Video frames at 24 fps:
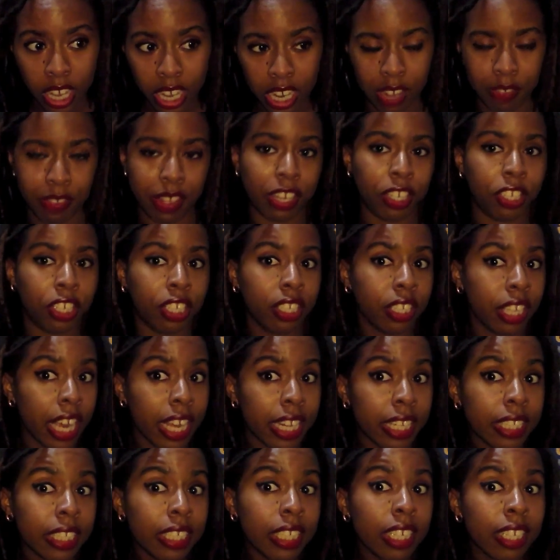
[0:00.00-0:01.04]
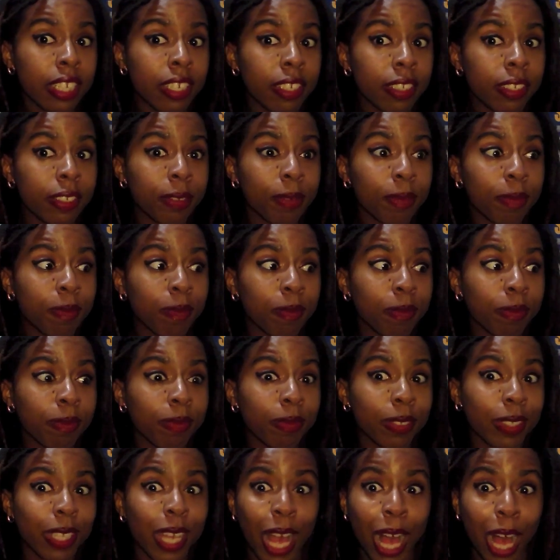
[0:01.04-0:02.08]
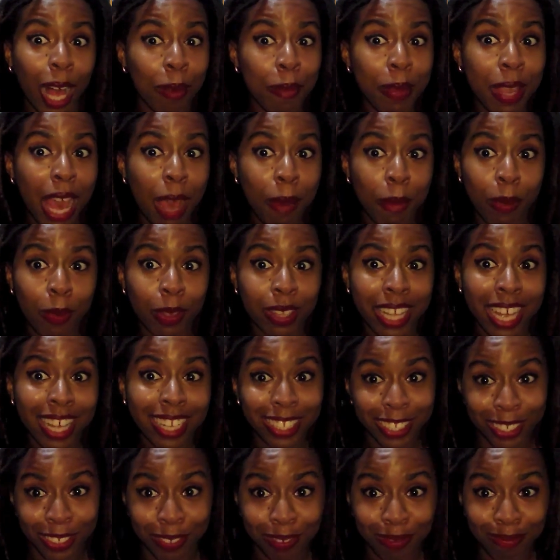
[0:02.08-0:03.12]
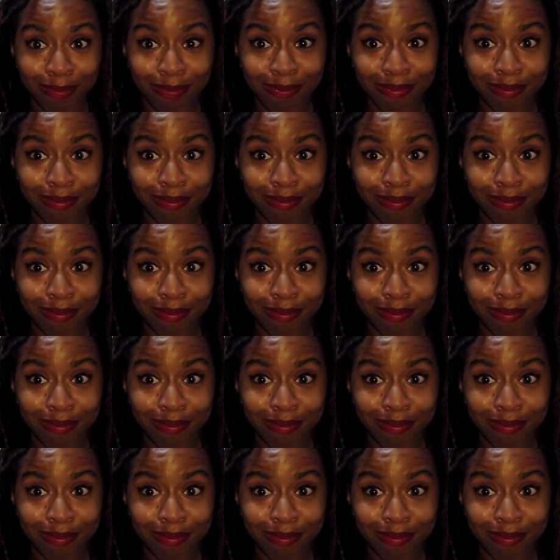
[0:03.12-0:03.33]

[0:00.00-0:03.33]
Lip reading: And if that's just Kenzie, I'll be happy with that too.